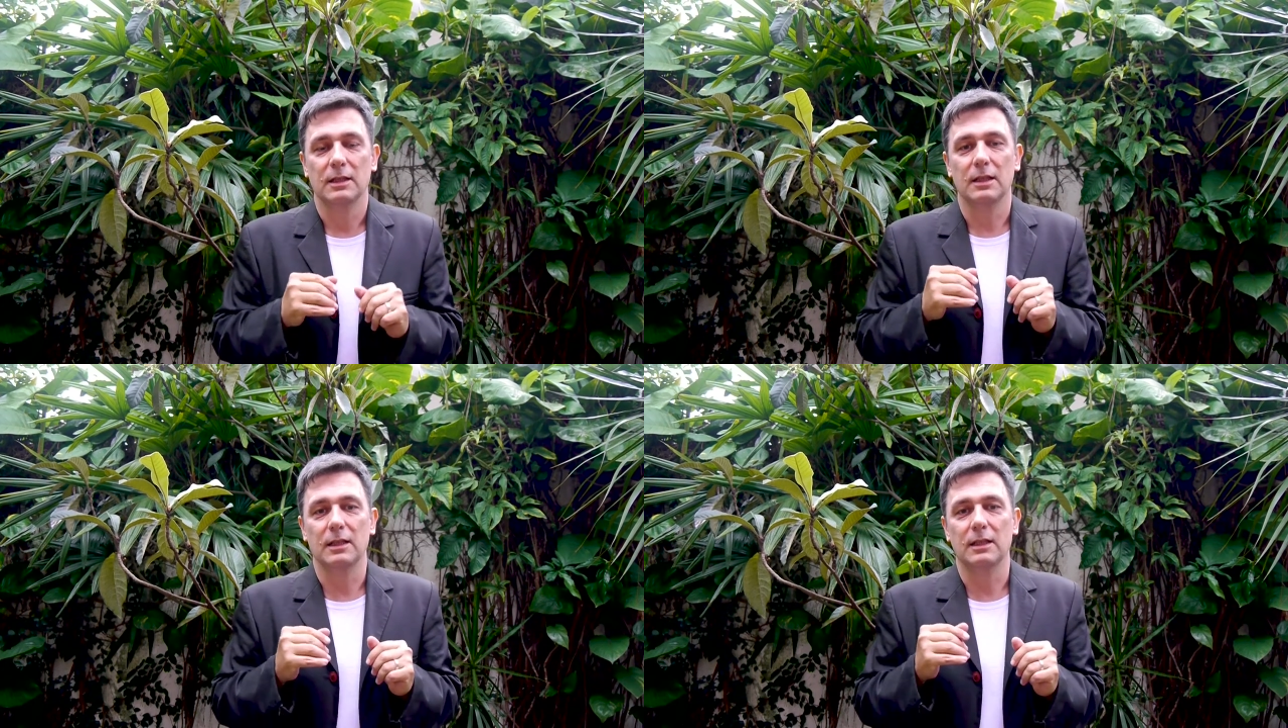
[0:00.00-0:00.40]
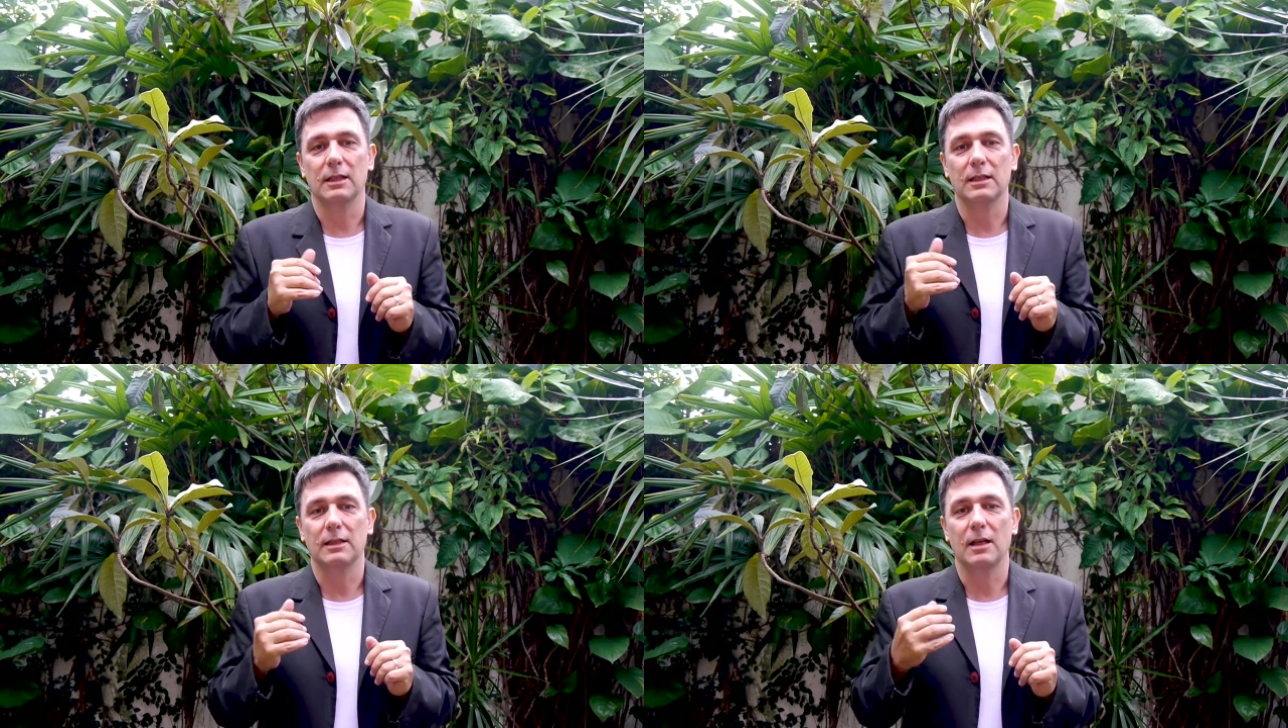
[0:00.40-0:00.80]

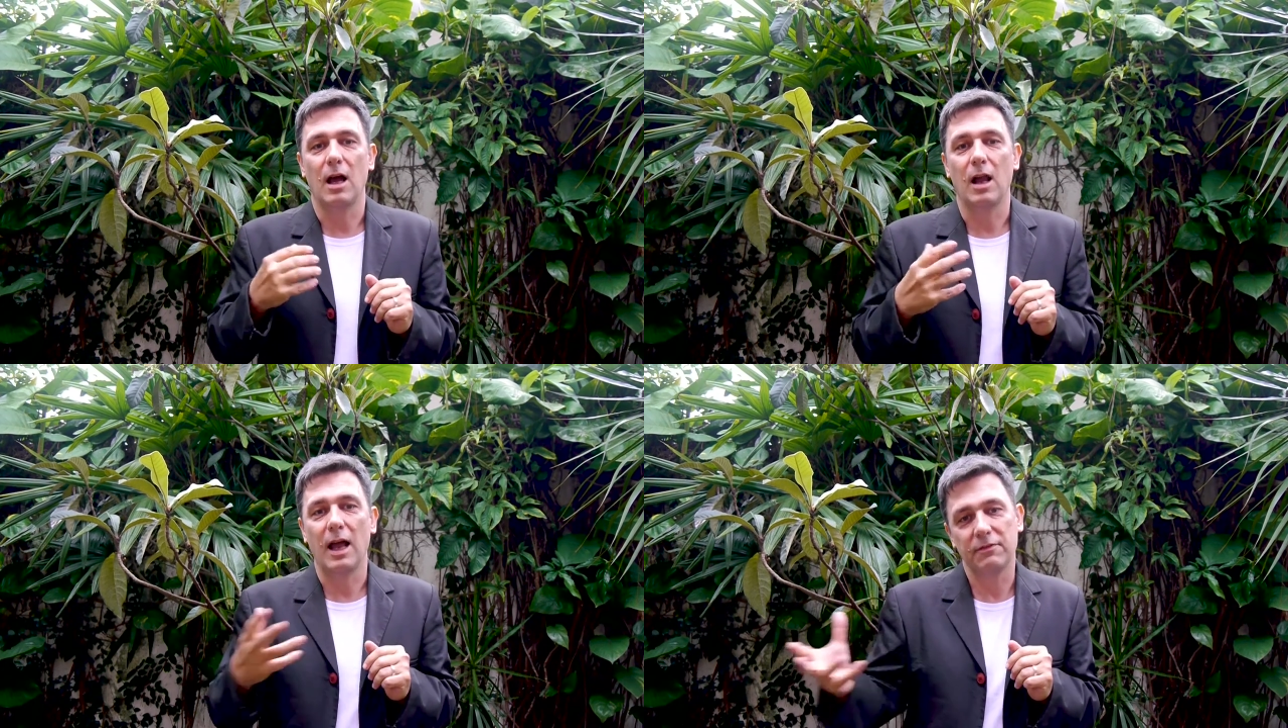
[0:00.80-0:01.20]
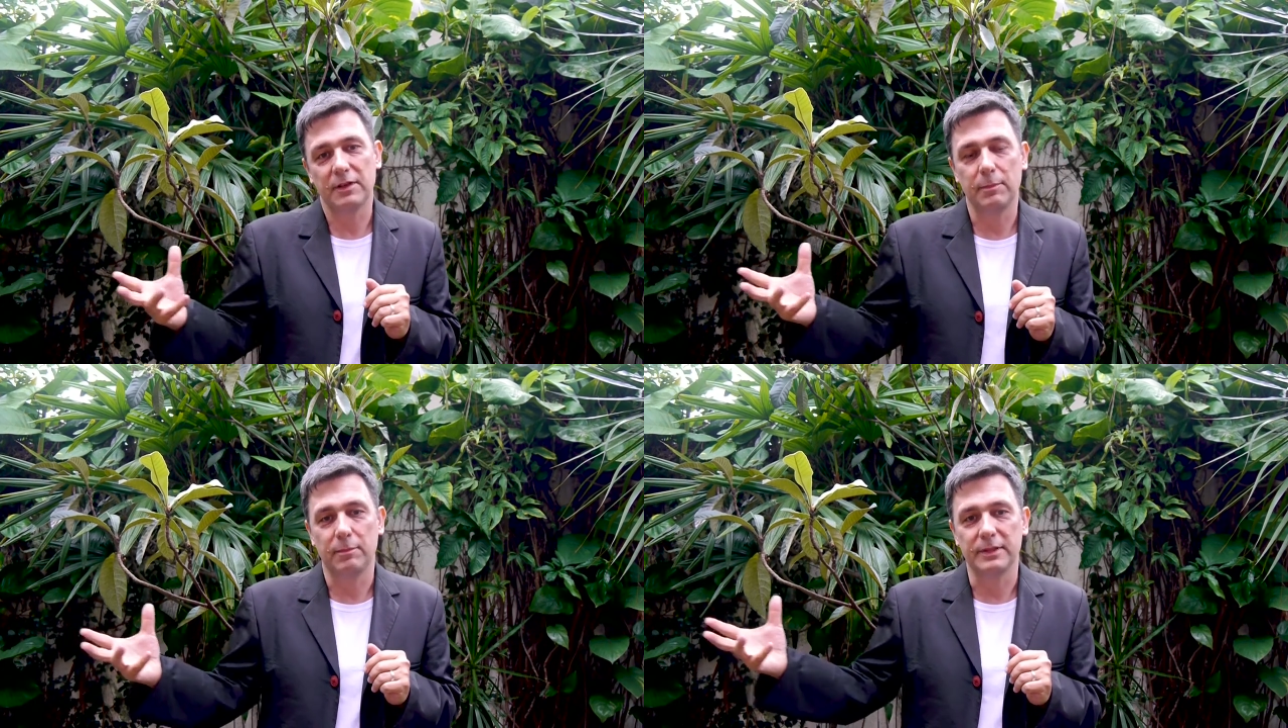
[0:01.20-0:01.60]
uh, life
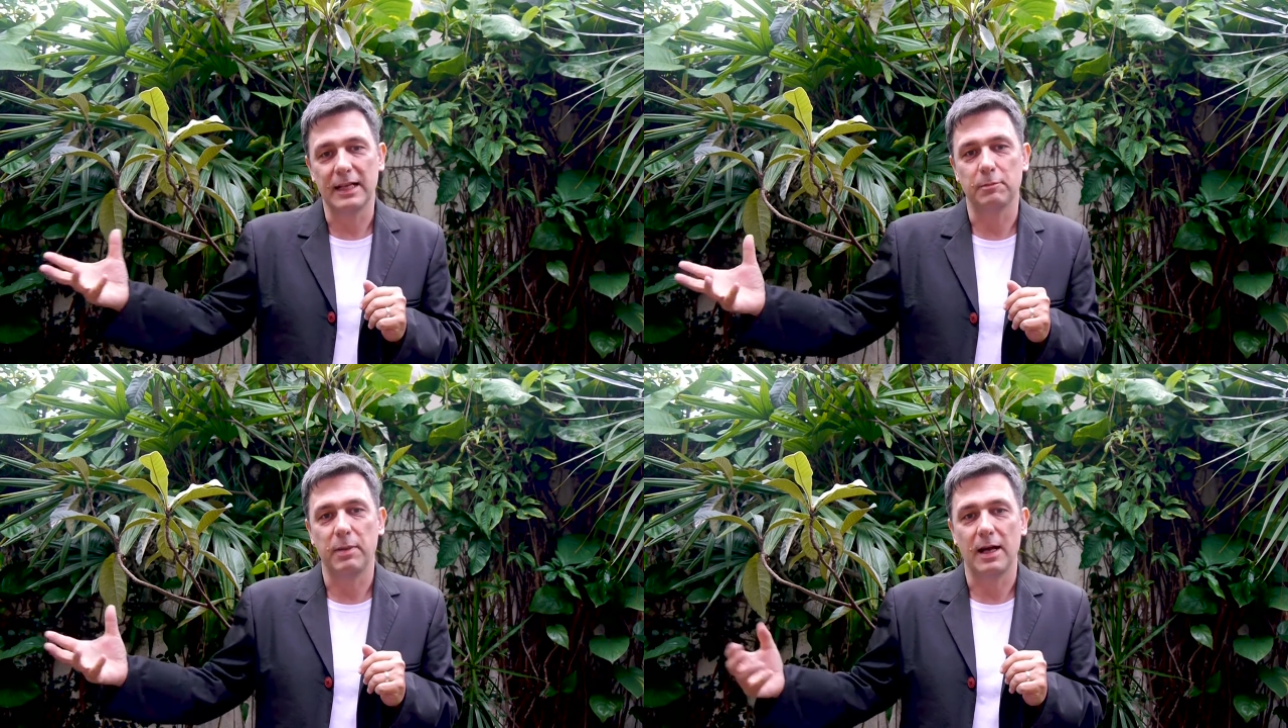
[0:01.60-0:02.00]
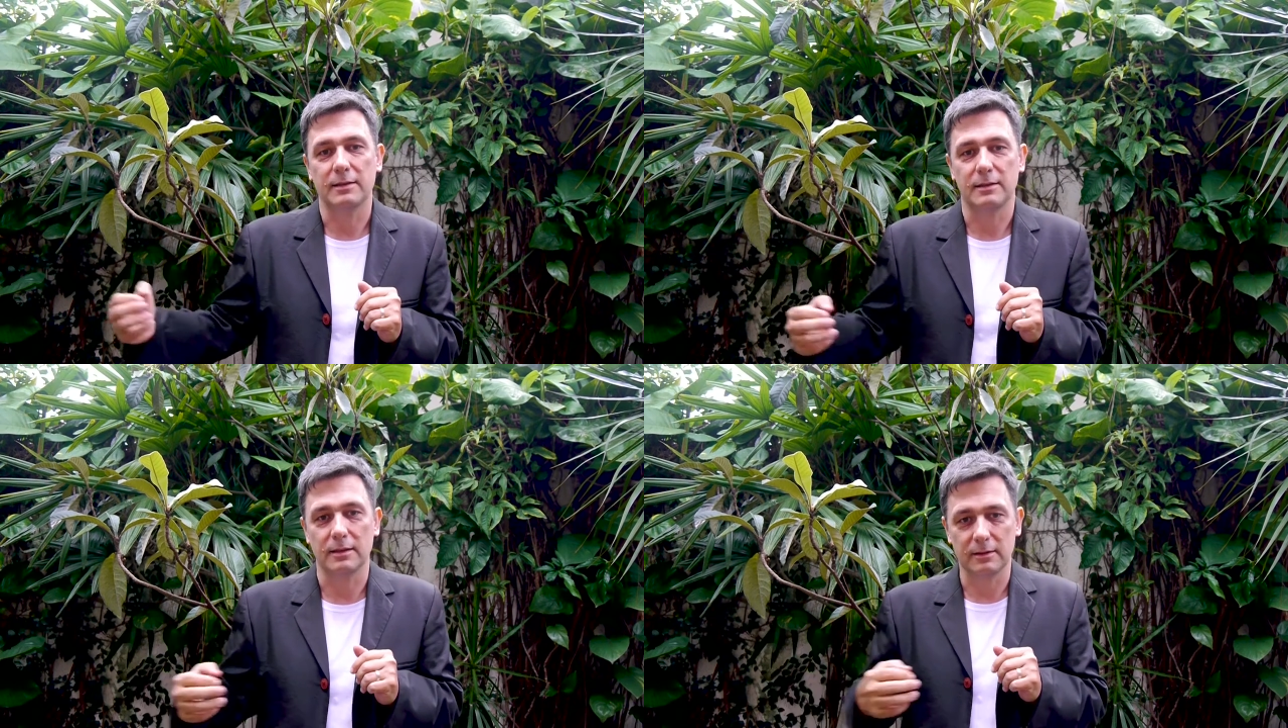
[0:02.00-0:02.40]
that, that
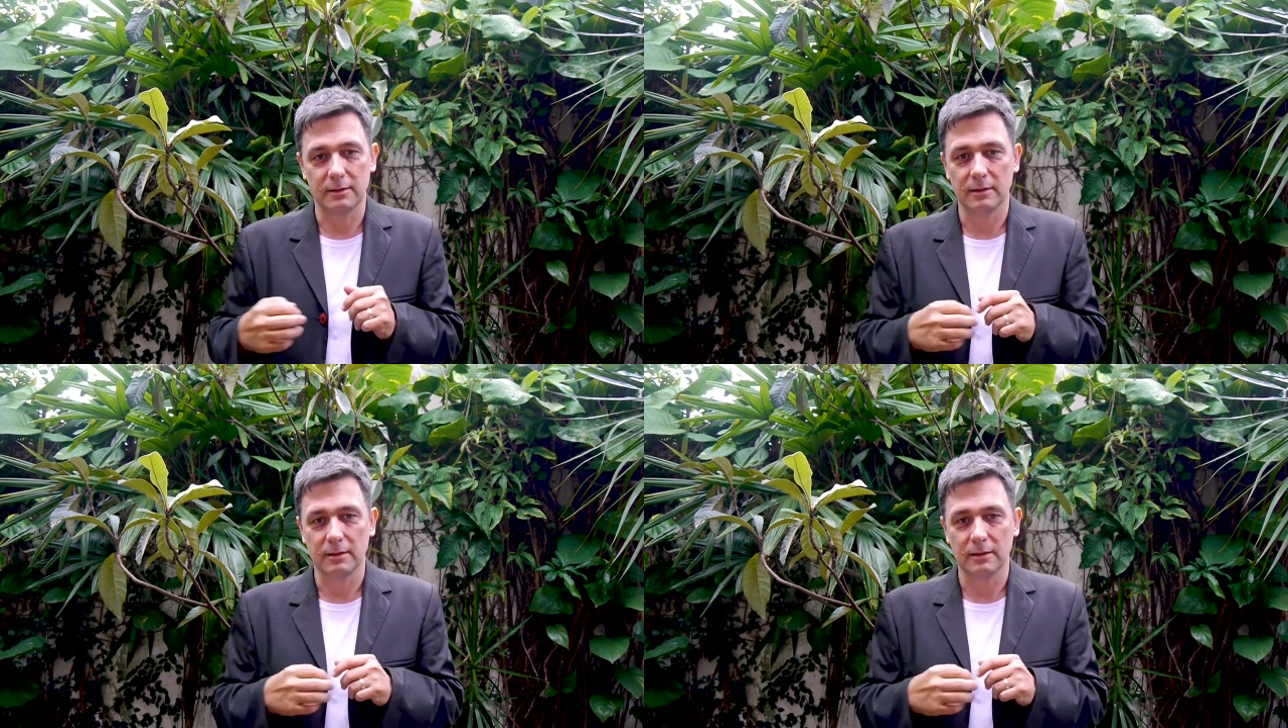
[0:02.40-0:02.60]
passes